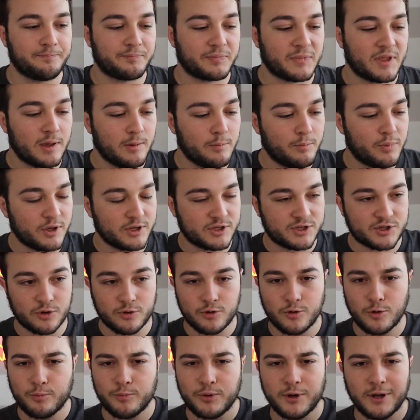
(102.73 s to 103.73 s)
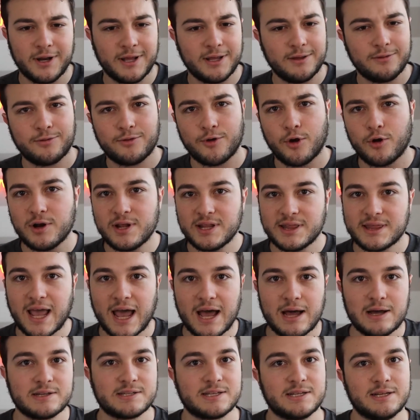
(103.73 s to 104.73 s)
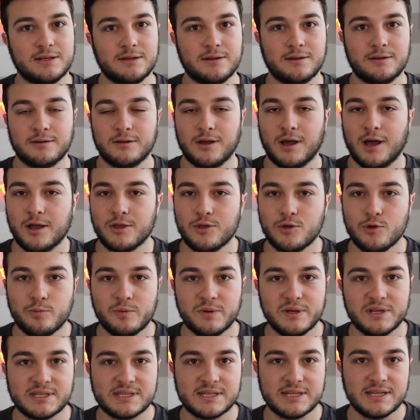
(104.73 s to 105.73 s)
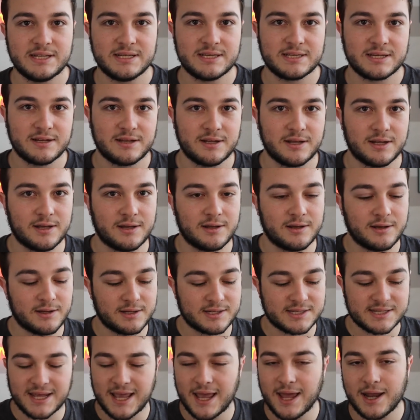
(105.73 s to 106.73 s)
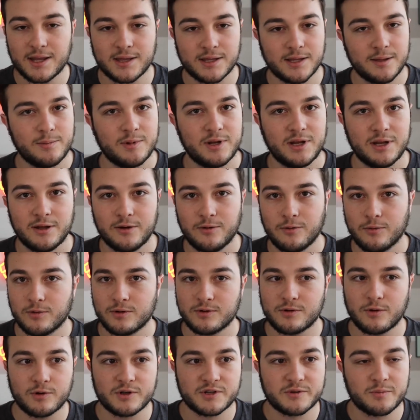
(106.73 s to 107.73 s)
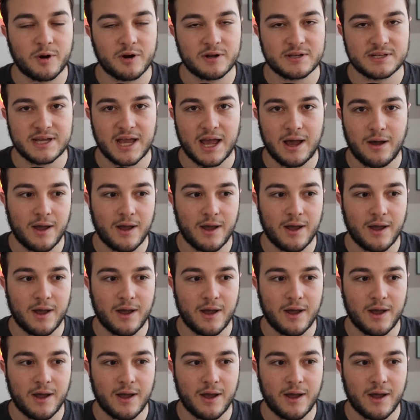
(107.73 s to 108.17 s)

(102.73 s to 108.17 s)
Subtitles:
But so you'll put in 30,000 UPCs in a Scan Unlimited or Smart Scout,